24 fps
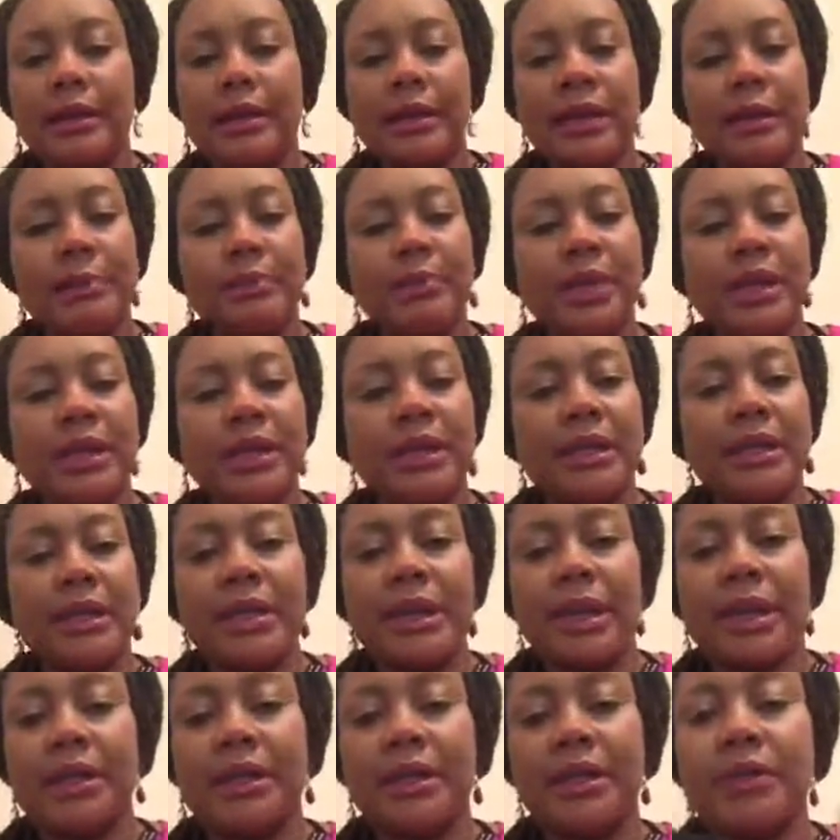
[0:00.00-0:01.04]
They're beaded,
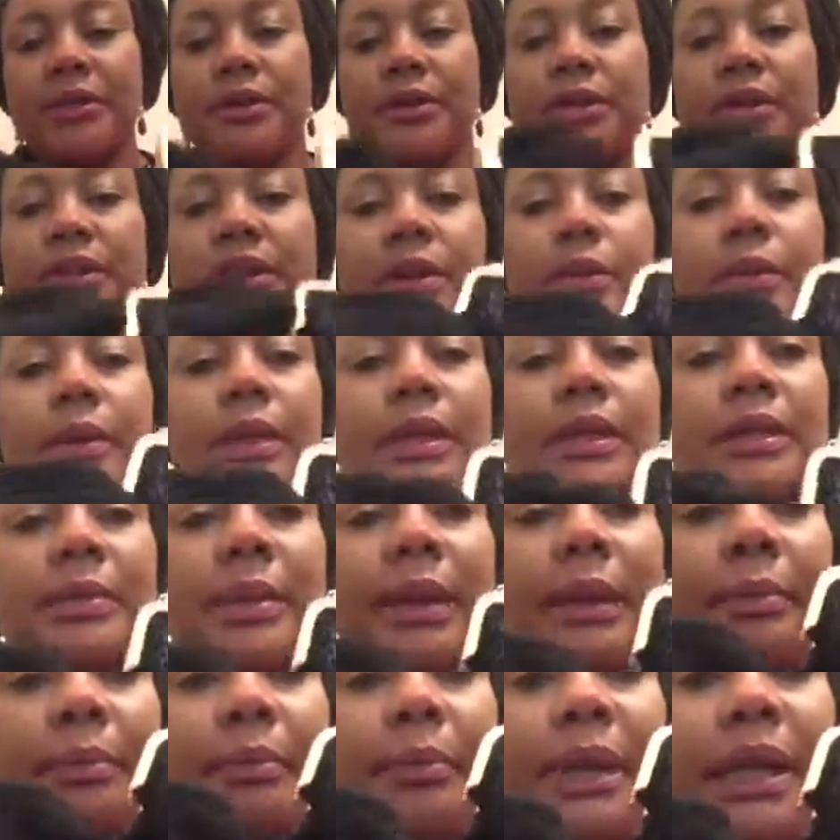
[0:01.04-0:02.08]
actually not sequins,
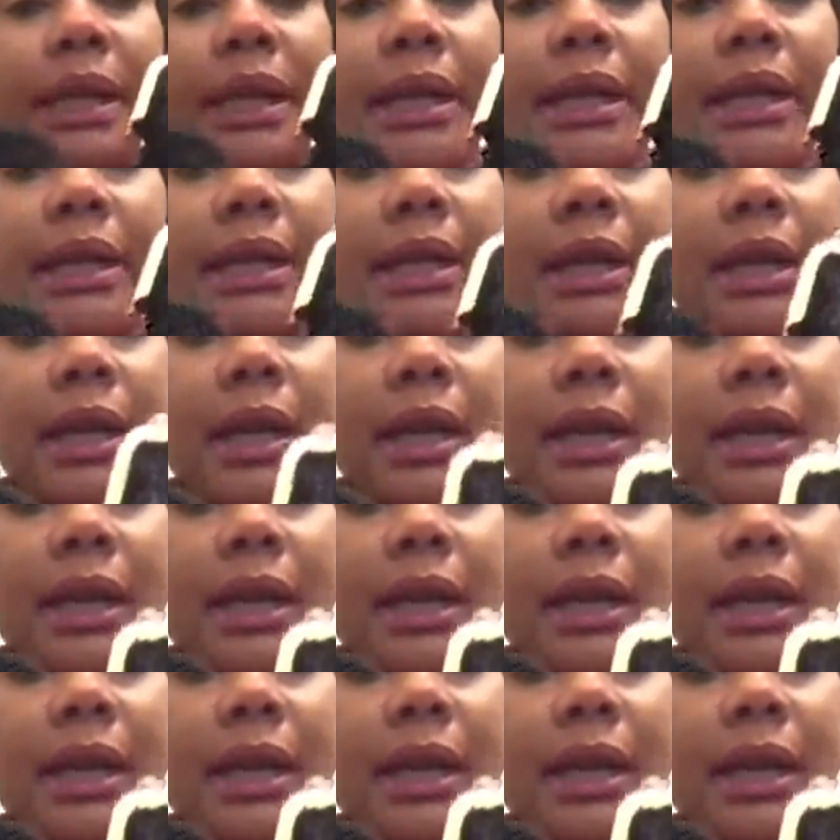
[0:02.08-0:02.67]
but beaded